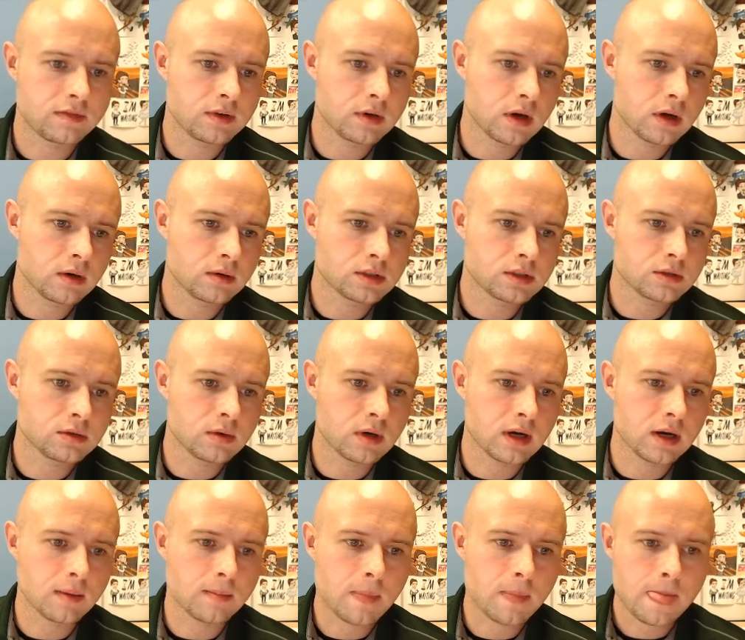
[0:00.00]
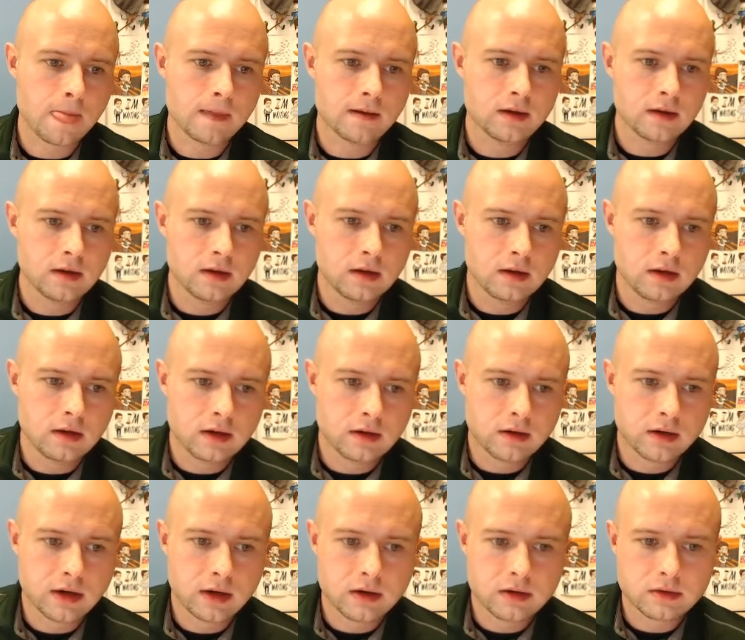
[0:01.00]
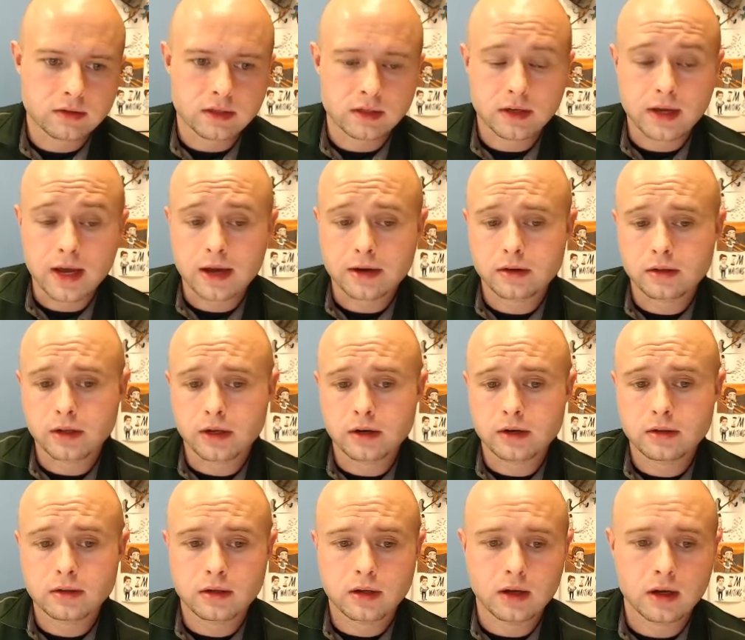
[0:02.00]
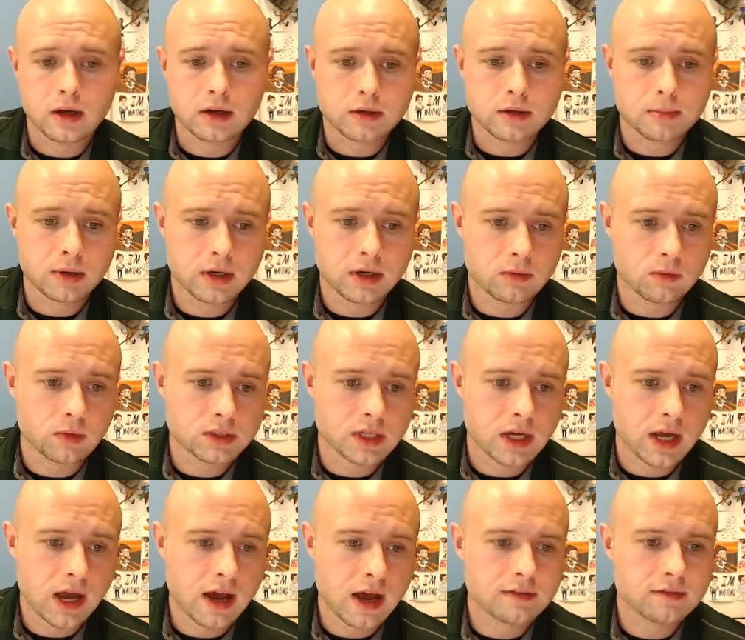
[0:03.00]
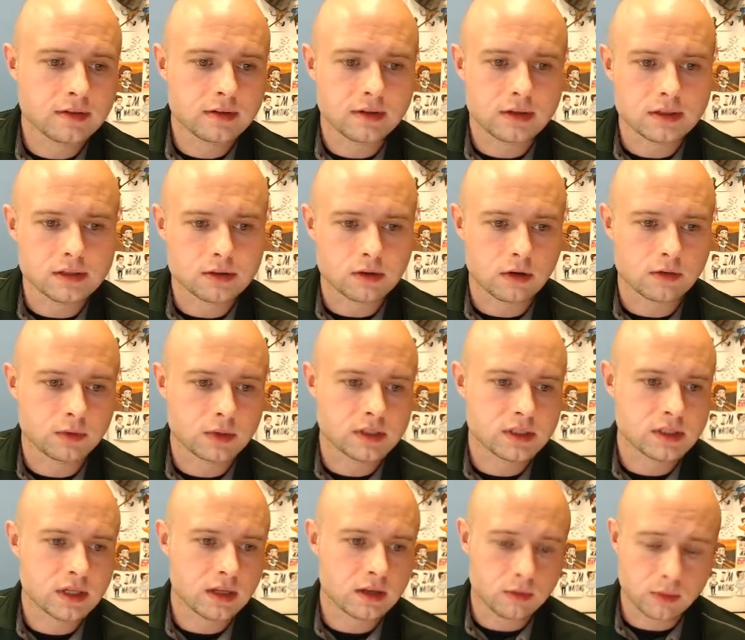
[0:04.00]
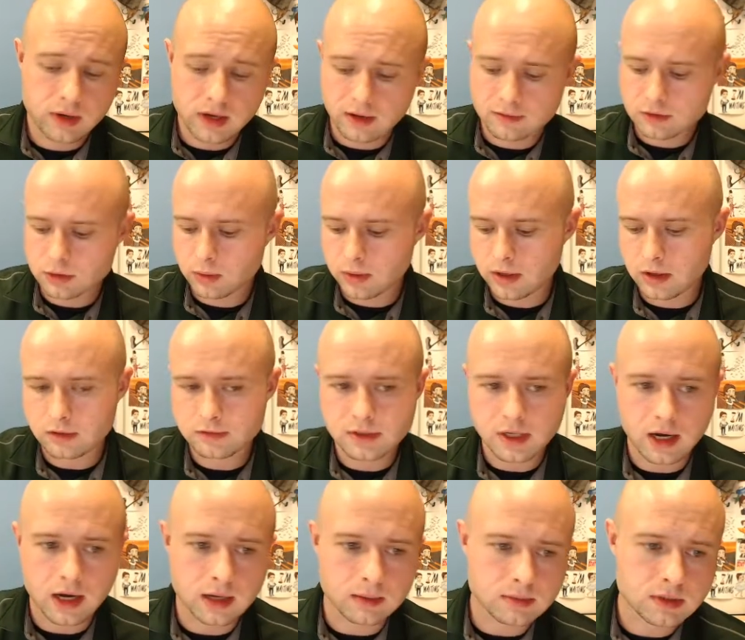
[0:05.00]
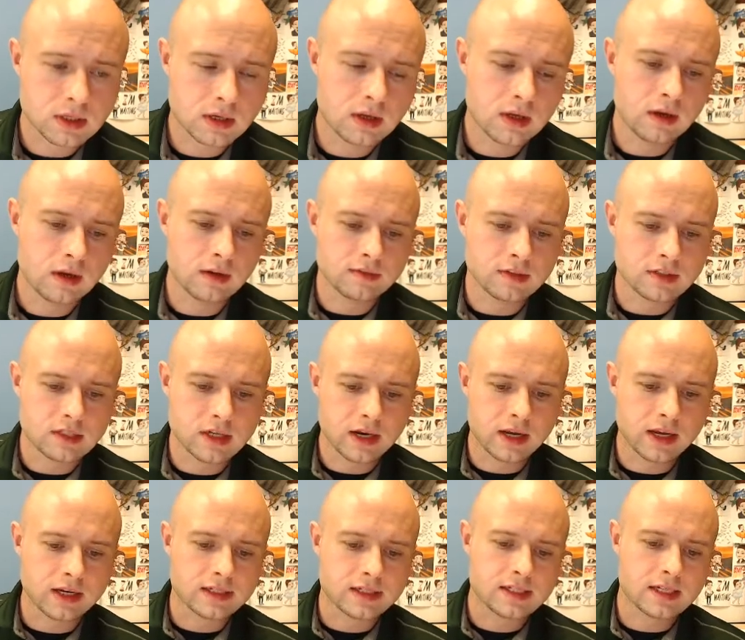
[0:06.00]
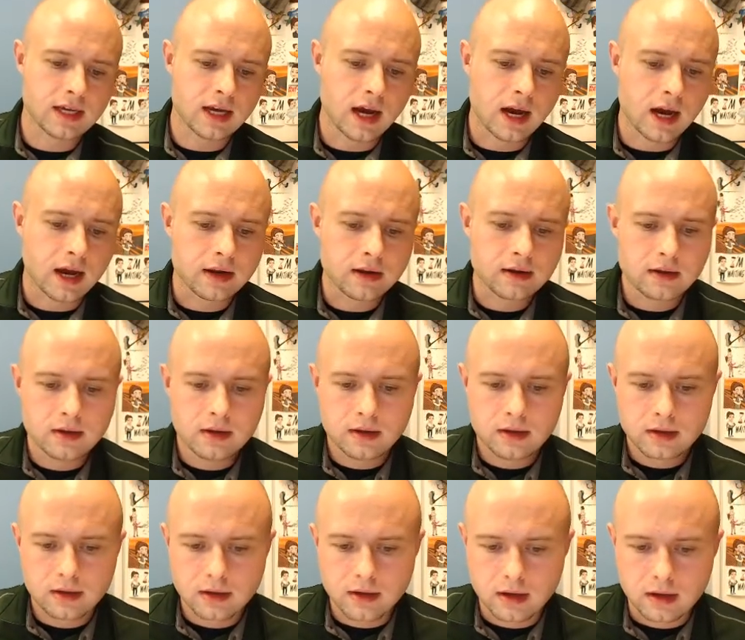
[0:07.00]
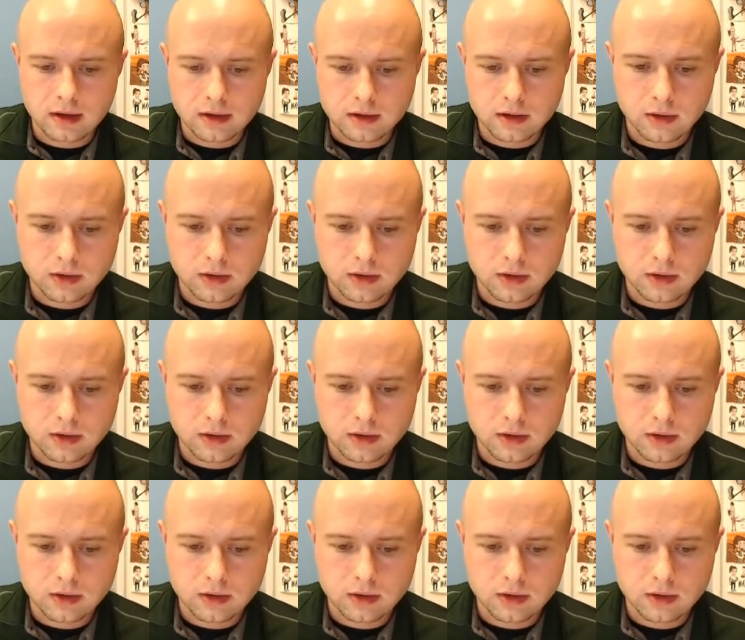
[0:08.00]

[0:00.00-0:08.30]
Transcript: go to here, calculator, you put in what you have, and so if we say that we have 12 times of the 1080 Ti and go to